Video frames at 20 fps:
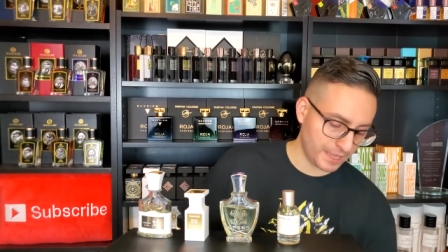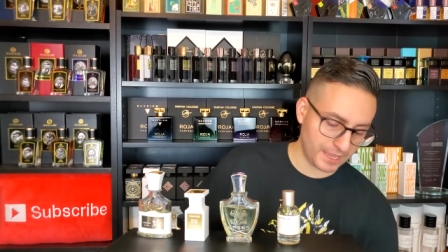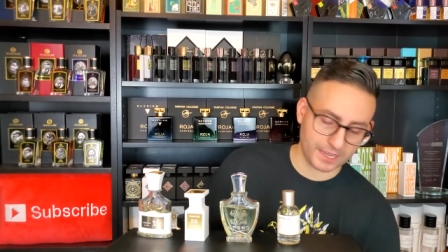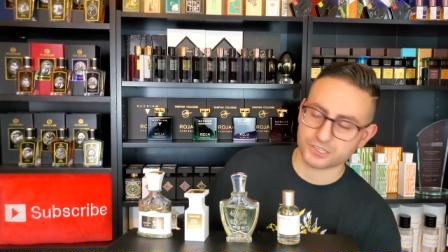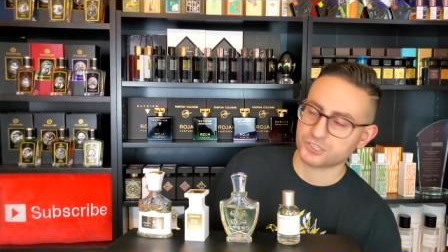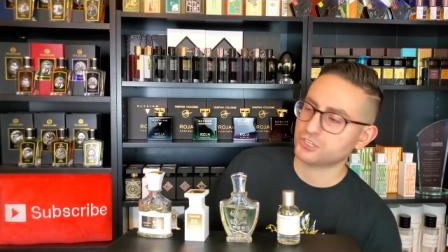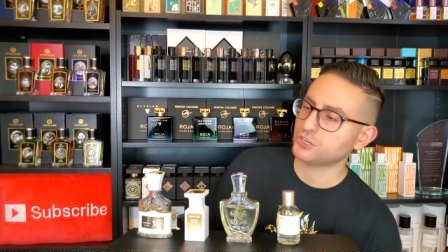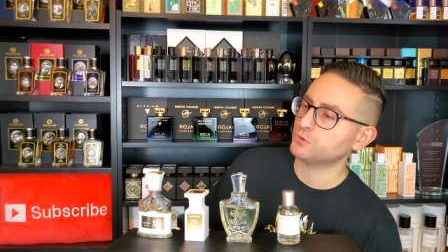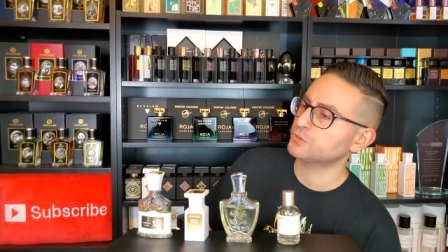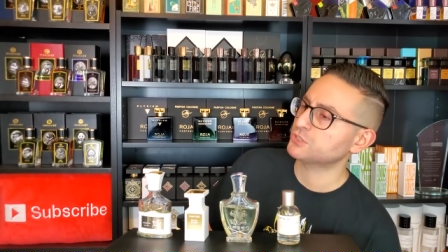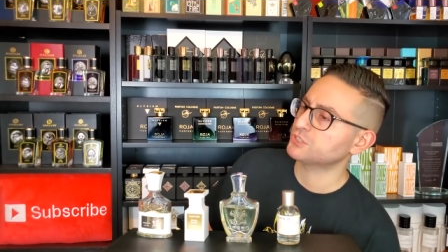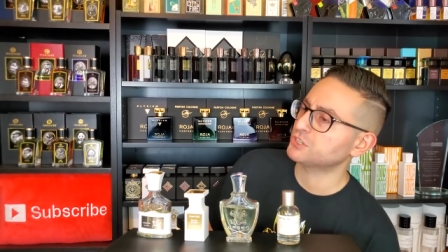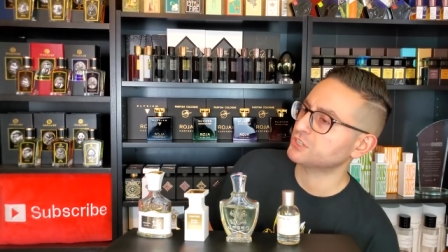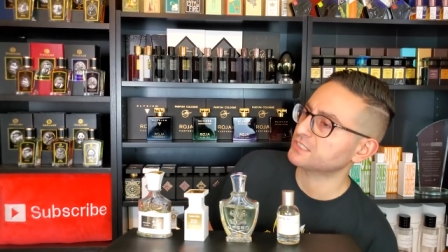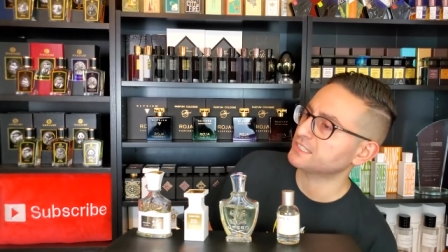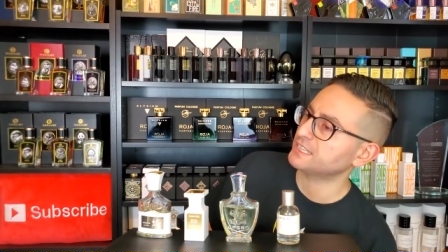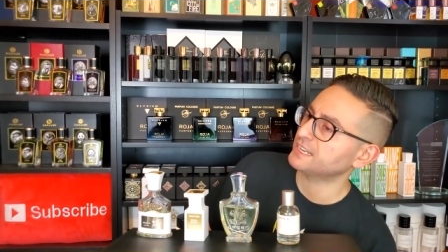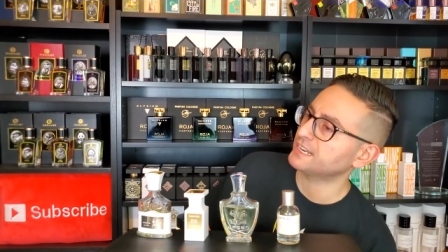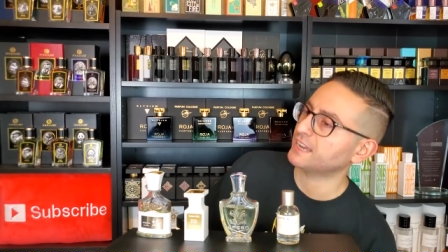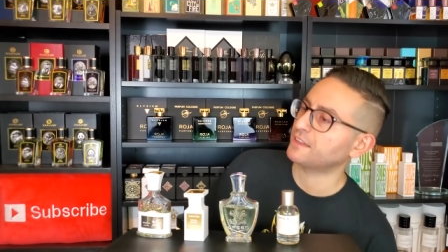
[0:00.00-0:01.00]
and she was
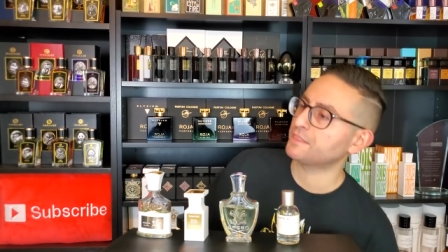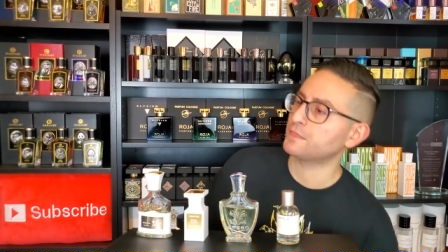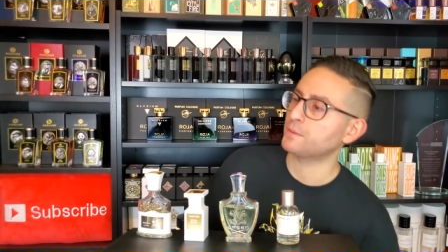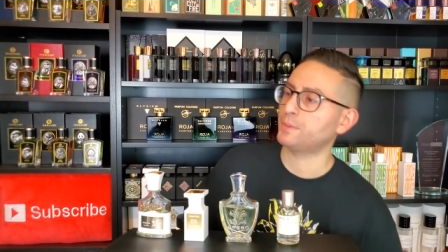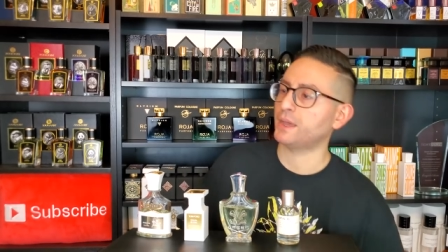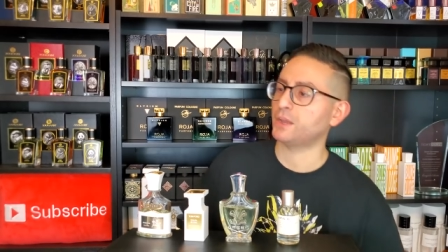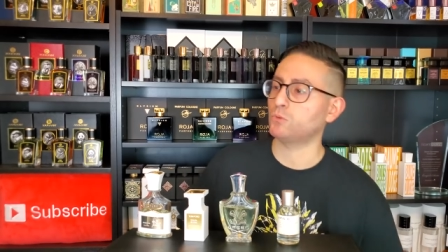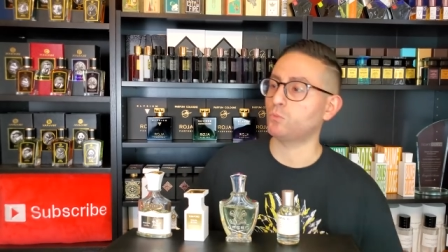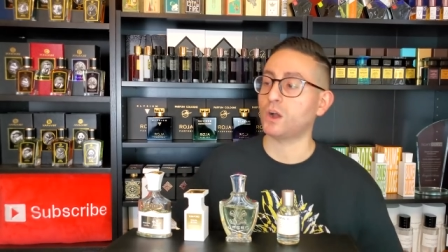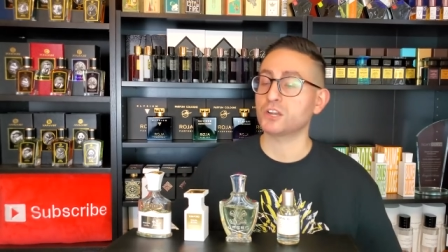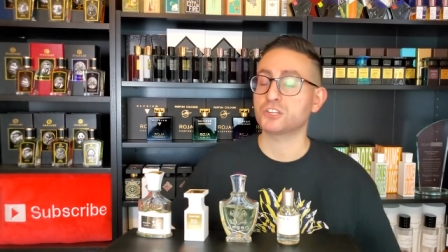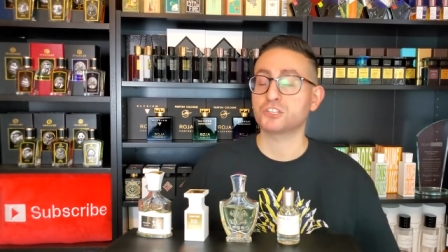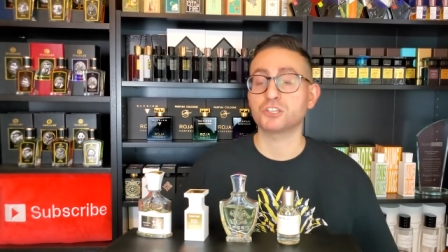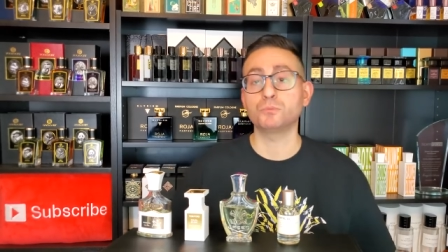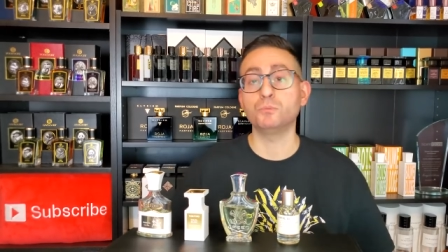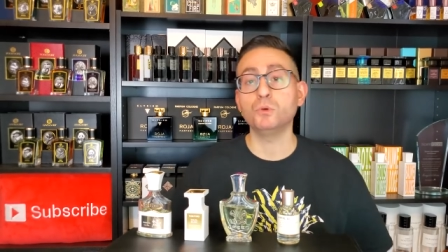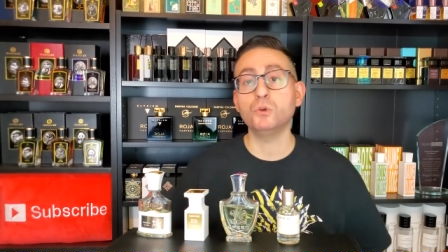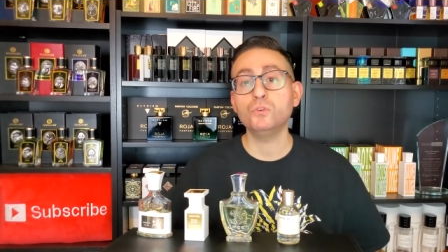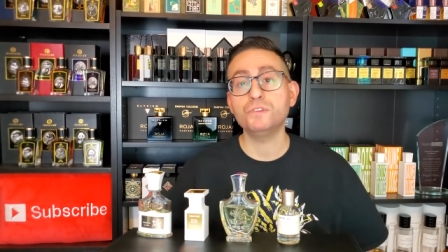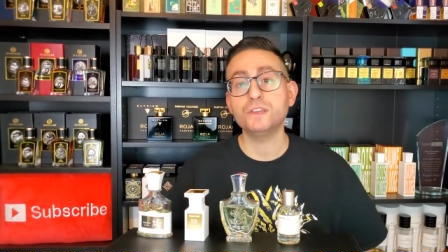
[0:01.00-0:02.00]
just sitting on the bed
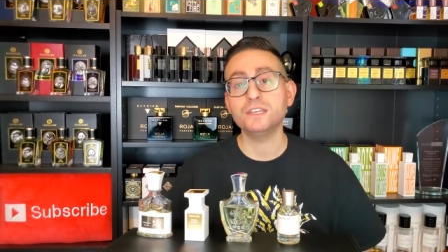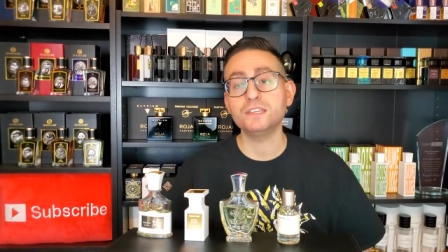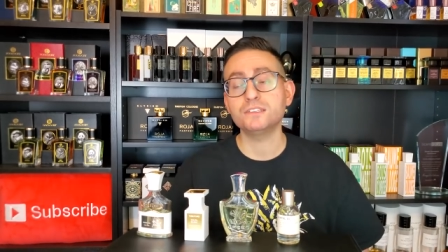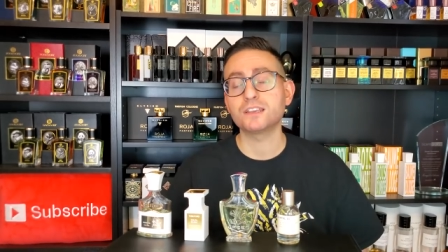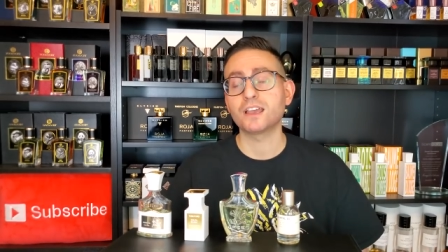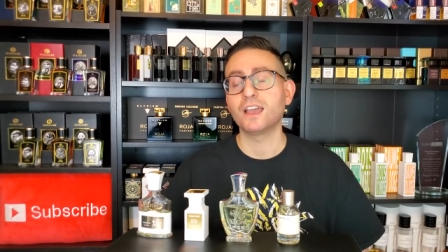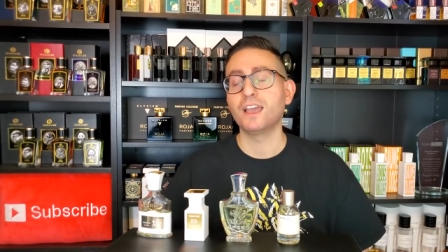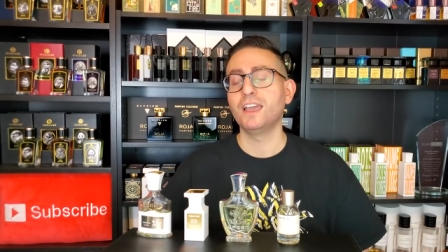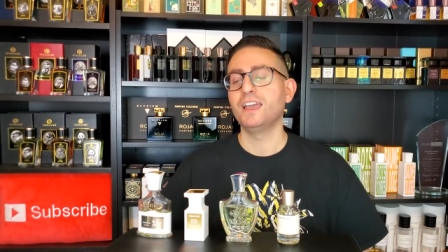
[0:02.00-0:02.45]
watching movies.